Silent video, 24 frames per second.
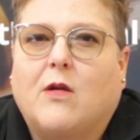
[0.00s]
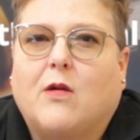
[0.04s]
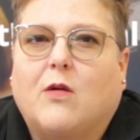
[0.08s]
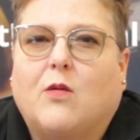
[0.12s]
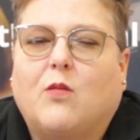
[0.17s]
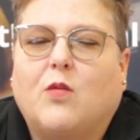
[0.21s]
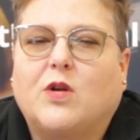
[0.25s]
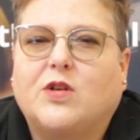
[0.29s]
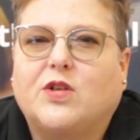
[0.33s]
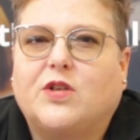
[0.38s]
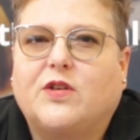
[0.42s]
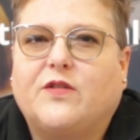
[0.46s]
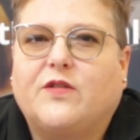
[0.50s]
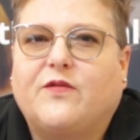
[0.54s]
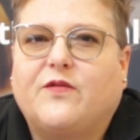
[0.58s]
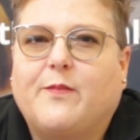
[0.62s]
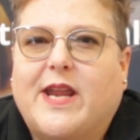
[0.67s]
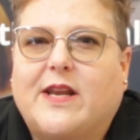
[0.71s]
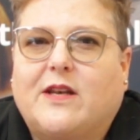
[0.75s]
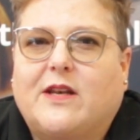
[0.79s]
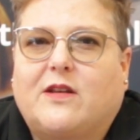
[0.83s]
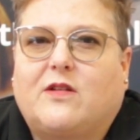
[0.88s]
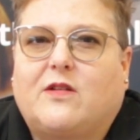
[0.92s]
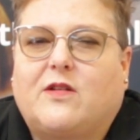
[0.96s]
Once you've
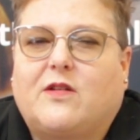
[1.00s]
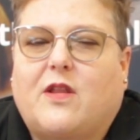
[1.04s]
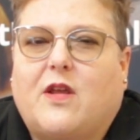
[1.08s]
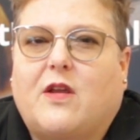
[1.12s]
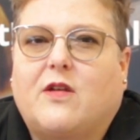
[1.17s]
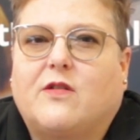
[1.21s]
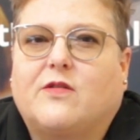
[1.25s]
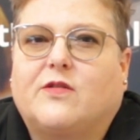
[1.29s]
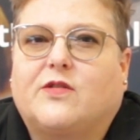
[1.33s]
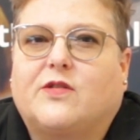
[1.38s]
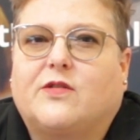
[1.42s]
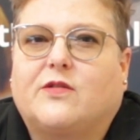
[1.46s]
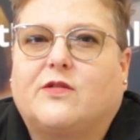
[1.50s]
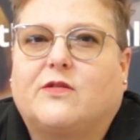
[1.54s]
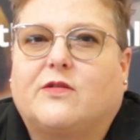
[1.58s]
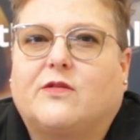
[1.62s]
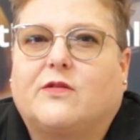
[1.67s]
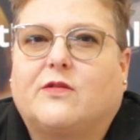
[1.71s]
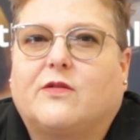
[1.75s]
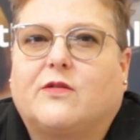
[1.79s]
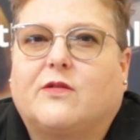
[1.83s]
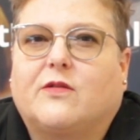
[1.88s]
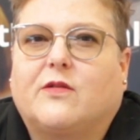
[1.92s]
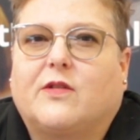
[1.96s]
made those
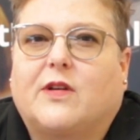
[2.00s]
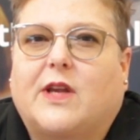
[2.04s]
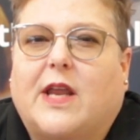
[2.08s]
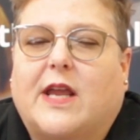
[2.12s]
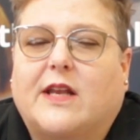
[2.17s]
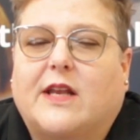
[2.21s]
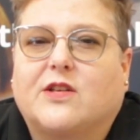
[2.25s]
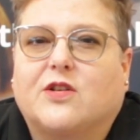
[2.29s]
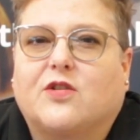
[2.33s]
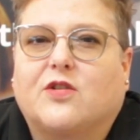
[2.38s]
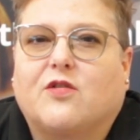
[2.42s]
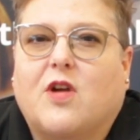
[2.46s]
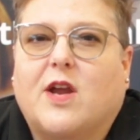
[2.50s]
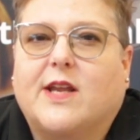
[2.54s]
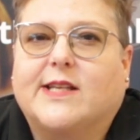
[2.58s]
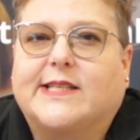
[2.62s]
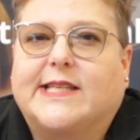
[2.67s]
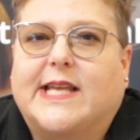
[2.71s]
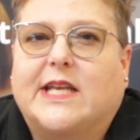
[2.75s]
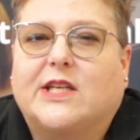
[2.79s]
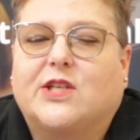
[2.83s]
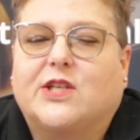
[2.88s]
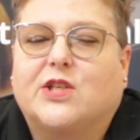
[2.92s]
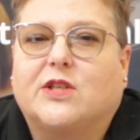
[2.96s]

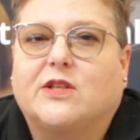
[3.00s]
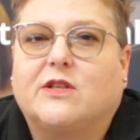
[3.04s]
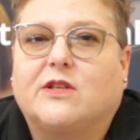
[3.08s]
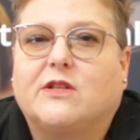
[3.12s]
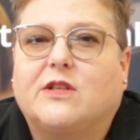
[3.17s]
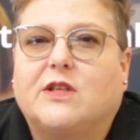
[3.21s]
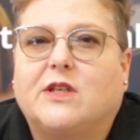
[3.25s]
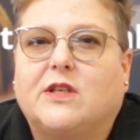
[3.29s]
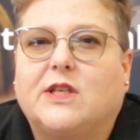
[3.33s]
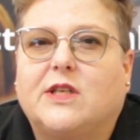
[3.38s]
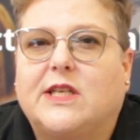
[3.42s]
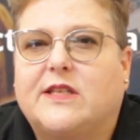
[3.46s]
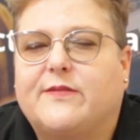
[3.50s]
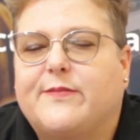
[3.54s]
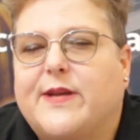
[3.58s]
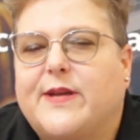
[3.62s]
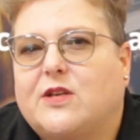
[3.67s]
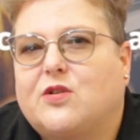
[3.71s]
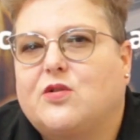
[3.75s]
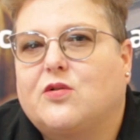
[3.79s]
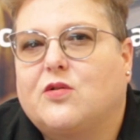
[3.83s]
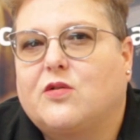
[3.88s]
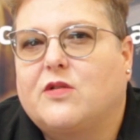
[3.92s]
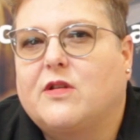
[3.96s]
categorisations, you need to make
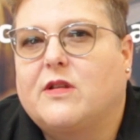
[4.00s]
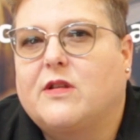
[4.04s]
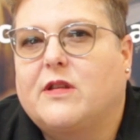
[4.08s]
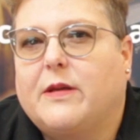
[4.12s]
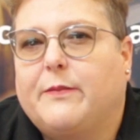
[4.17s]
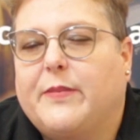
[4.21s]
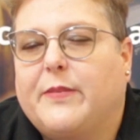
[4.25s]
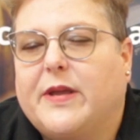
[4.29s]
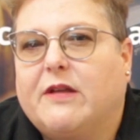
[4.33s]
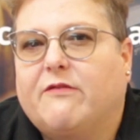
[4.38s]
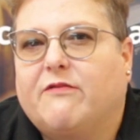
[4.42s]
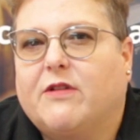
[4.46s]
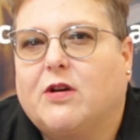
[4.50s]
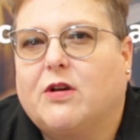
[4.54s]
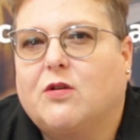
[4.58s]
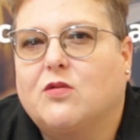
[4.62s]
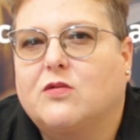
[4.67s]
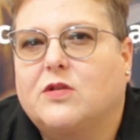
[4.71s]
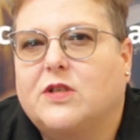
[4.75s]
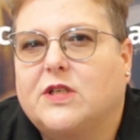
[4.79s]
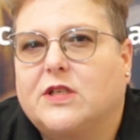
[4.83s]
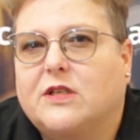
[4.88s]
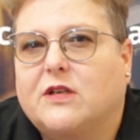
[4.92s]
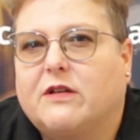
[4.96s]
sure that they're being
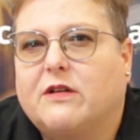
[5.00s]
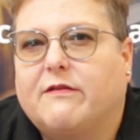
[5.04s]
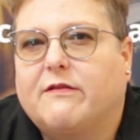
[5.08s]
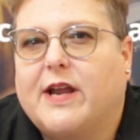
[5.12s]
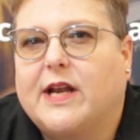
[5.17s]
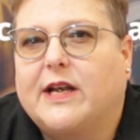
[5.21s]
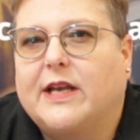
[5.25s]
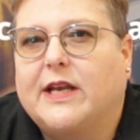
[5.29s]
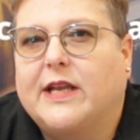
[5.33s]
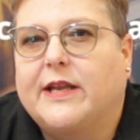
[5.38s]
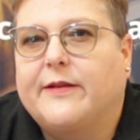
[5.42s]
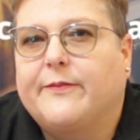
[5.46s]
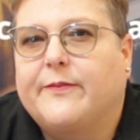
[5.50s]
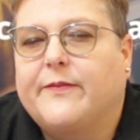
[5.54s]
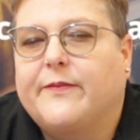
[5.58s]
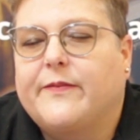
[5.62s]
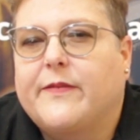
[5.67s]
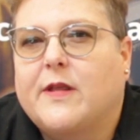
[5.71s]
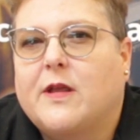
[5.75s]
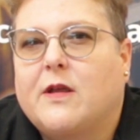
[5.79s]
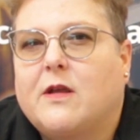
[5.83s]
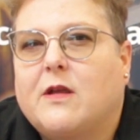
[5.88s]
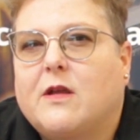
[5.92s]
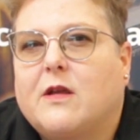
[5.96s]
recorded correctly.
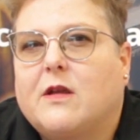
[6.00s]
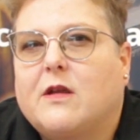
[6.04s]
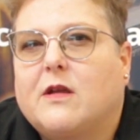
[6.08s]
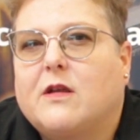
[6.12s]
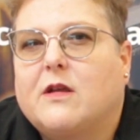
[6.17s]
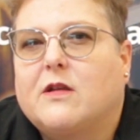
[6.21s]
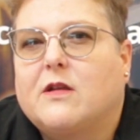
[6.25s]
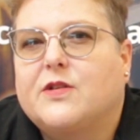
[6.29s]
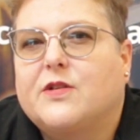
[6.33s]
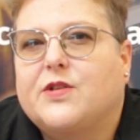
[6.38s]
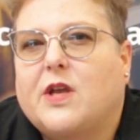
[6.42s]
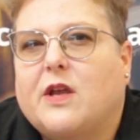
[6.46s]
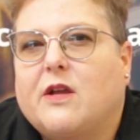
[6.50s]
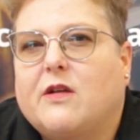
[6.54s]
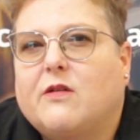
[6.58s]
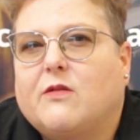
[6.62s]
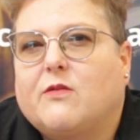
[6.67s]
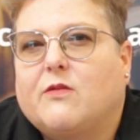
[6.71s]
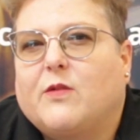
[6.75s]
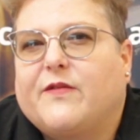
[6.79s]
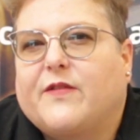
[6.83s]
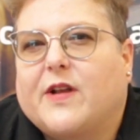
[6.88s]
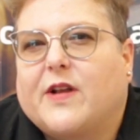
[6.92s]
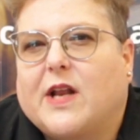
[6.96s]
So
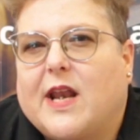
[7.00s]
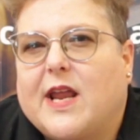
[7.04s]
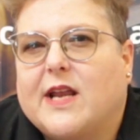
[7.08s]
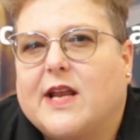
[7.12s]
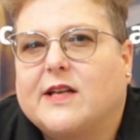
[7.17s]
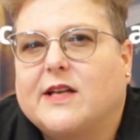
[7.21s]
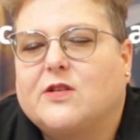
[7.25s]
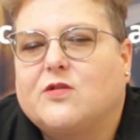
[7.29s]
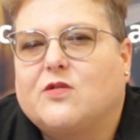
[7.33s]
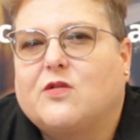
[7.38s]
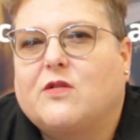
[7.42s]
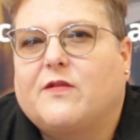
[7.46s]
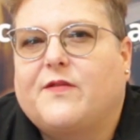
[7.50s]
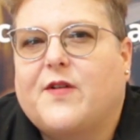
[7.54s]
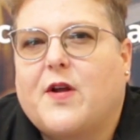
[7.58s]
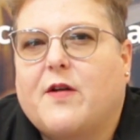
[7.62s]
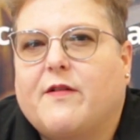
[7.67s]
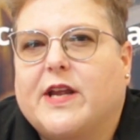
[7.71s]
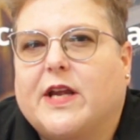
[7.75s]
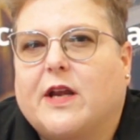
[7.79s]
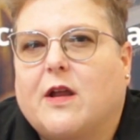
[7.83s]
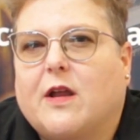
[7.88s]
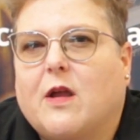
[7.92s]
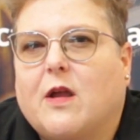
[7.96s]
we've collected all of our
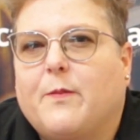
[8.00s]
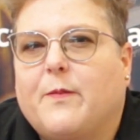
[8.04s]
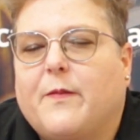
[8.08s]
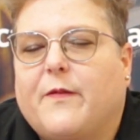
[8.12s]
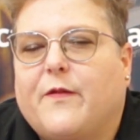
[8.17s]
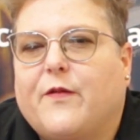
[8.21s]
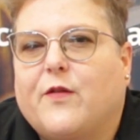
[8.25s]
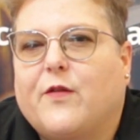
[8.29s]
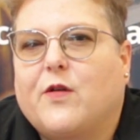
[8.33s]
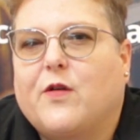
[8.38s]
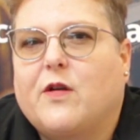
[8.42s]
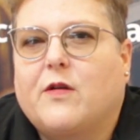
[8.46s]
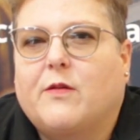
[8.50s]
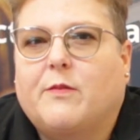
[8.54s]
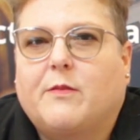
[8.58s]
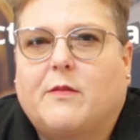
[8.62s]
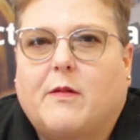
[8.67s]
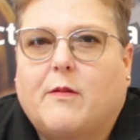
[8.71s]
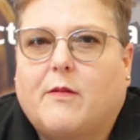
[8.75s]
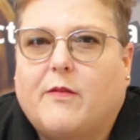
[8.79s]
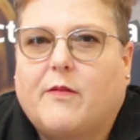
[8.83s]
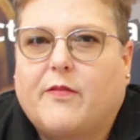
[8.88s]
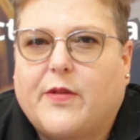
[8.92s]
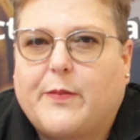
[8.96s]
income for
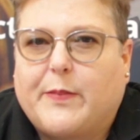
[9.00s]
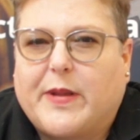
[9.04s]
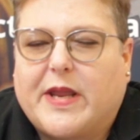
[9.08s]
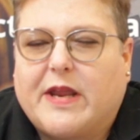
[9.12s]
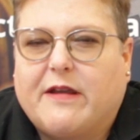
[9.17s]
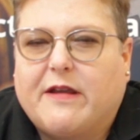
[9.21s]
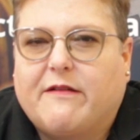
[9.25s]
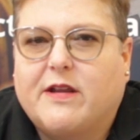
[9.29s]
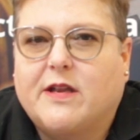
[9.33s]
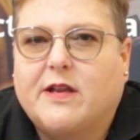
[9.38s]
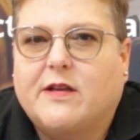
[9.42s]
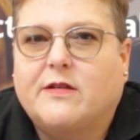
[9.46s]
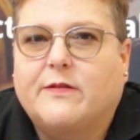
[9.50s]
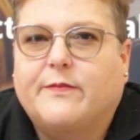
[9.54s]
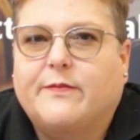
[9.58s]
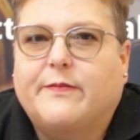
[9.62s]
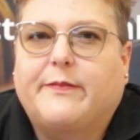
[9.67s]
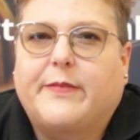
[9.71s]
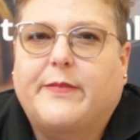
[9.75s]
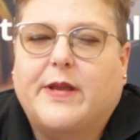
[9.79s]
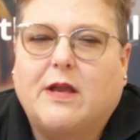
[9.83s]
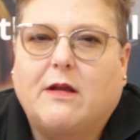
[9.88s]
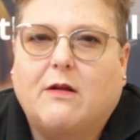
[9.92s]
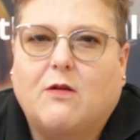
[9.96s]
the period,
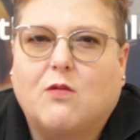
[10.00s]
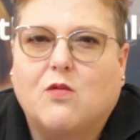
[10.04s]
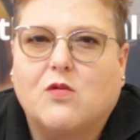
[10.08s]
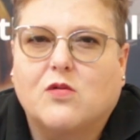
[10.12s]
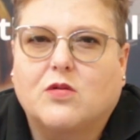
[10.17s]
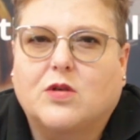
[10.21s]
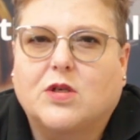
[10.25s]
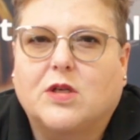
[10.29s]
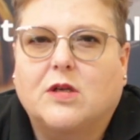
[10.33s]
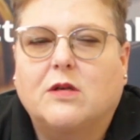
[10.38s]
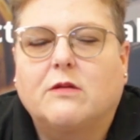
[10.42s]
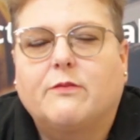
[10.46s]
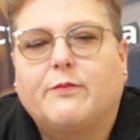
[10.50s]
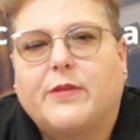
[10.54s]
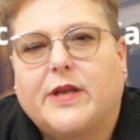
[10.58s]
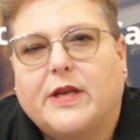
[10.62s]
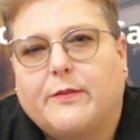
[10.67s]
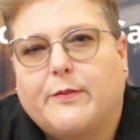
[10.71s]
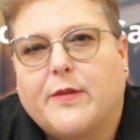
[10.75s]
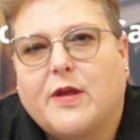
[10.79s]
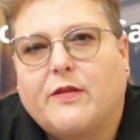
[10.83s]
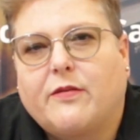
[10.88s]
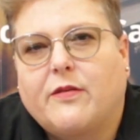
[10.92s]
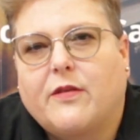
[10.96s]
be it a quarter, be it a
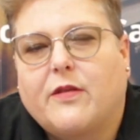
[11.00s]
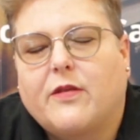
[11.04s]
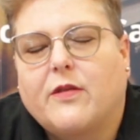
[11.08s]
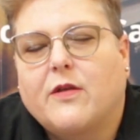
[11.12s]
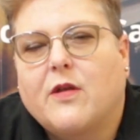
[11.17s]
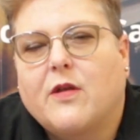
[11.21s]
month,